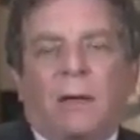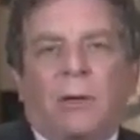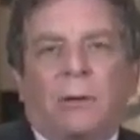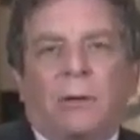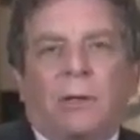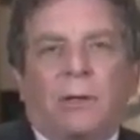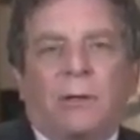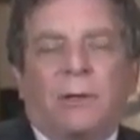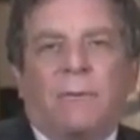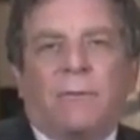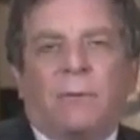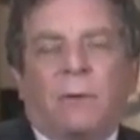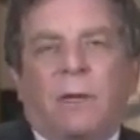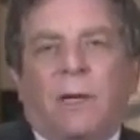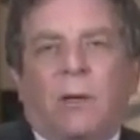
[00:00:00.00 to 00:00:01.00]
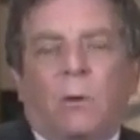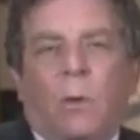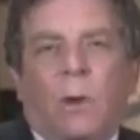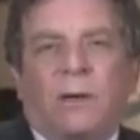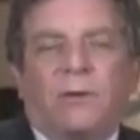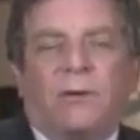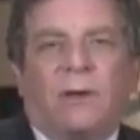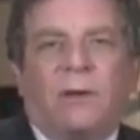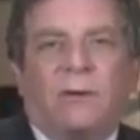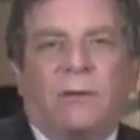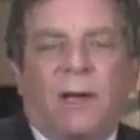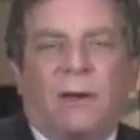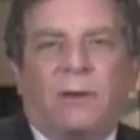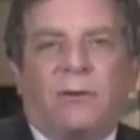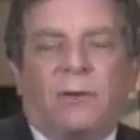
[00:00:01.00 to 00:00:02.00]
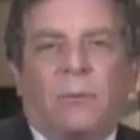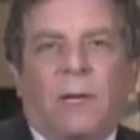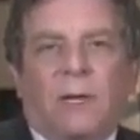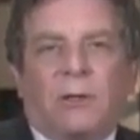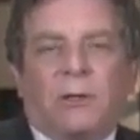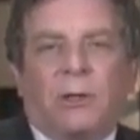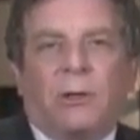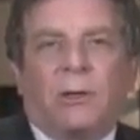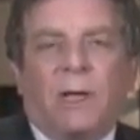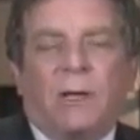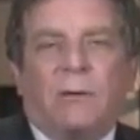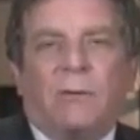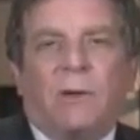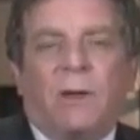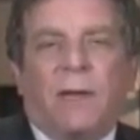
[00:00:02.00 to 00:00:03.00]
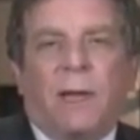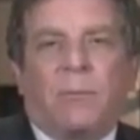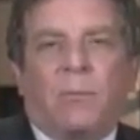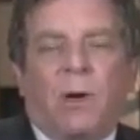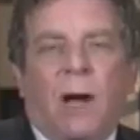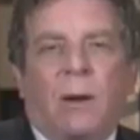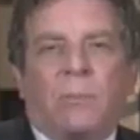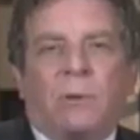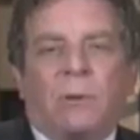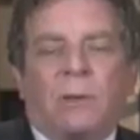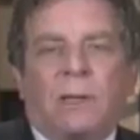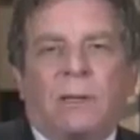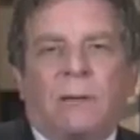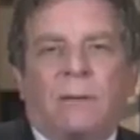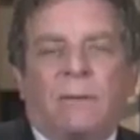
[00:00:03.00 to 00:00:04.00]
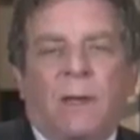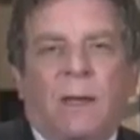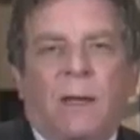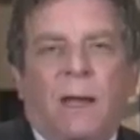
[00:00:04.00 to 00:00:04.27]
you're definitely going to want to see a dentist to make sure that you've done that properly.